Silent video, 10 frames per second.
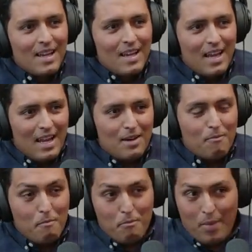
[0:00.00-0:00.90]
And
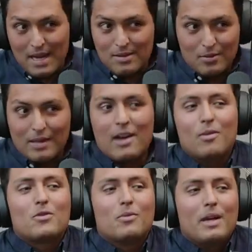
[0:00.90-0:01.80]
based on that
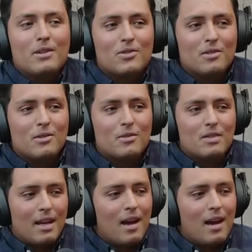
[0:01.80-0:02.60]
observation, you said,